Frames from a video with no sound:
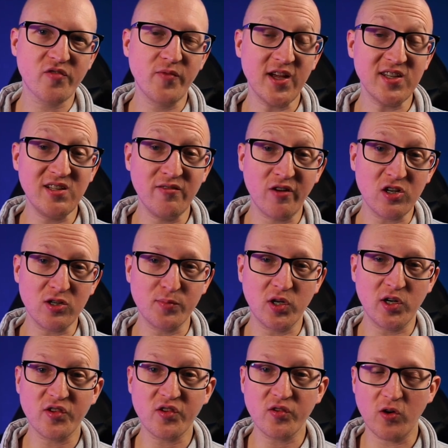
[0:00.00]
where
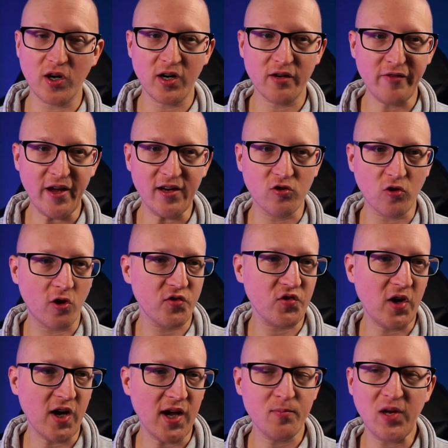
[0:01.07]
developers or vendors
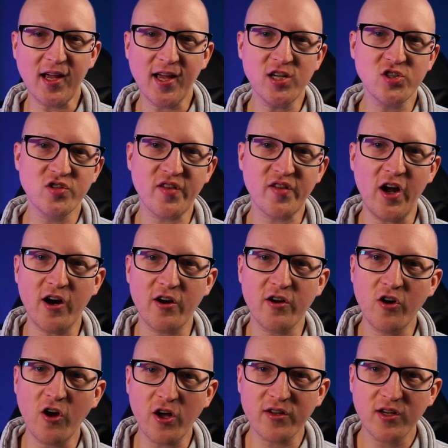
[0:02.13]
or applications are
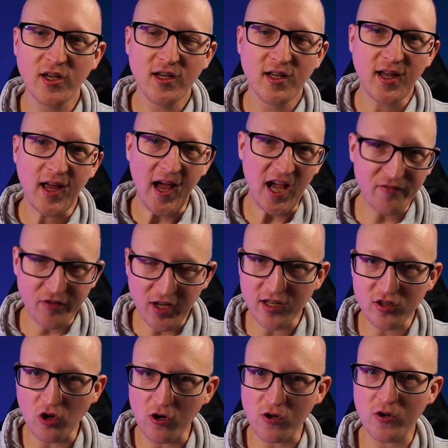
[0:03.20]
not having a
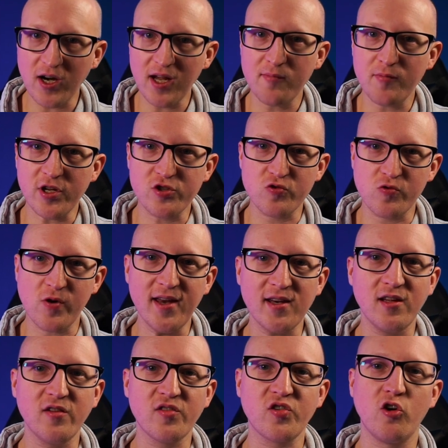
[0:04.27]
Docker image
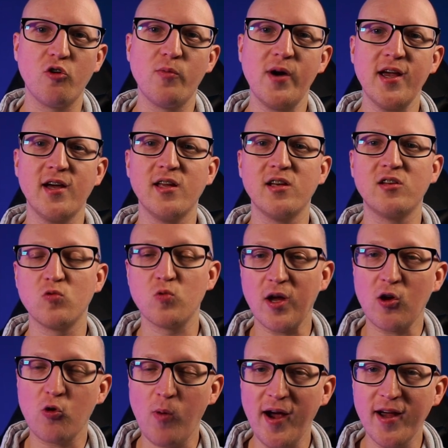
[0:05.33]
ready, so where it
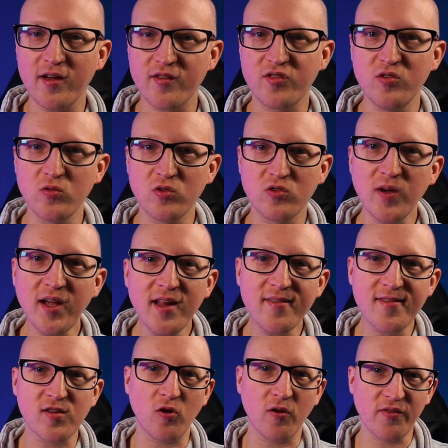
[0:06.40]
requires you to
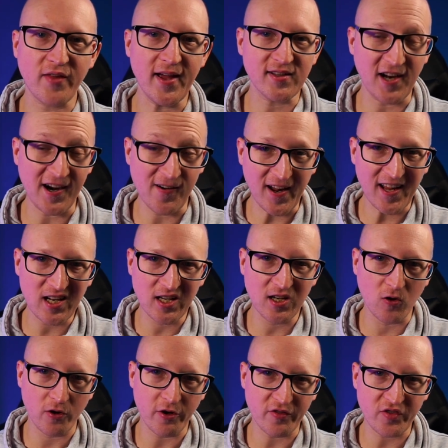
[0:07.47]
install that directly
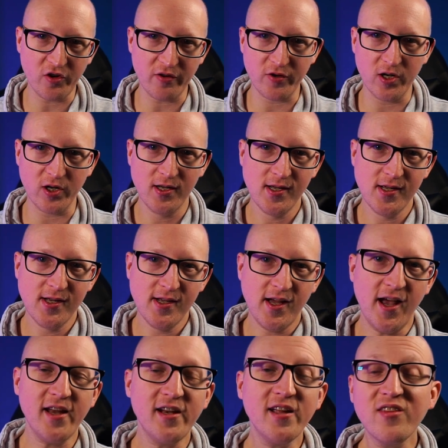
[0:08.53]
on a server,
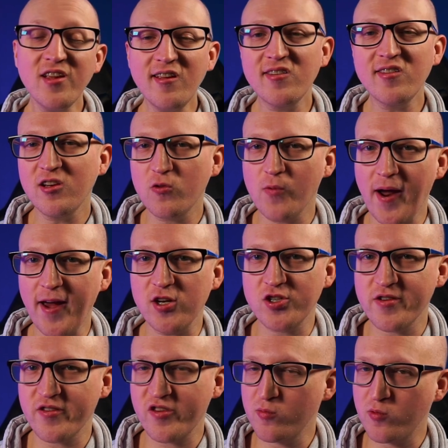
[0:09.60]
and in these
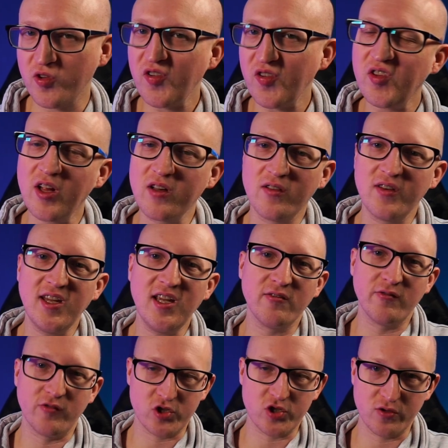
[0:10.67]
situations you would still need a
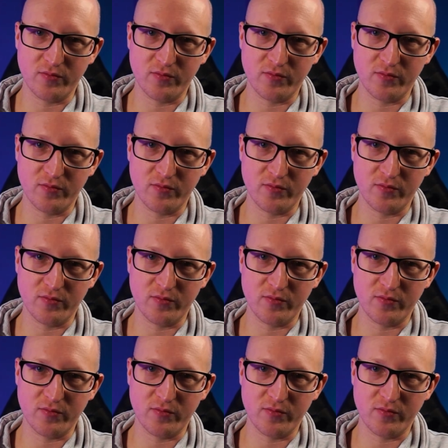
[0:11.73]
virtual